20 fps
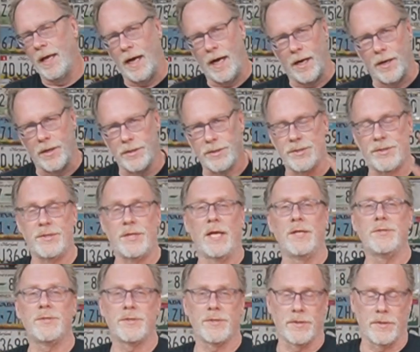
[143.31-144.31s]
our
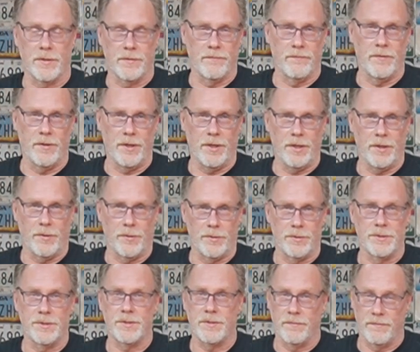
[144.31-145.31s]
sensor
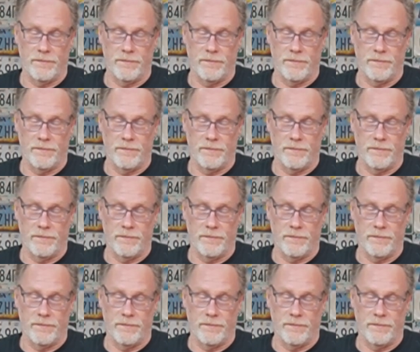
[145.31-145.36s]
videos.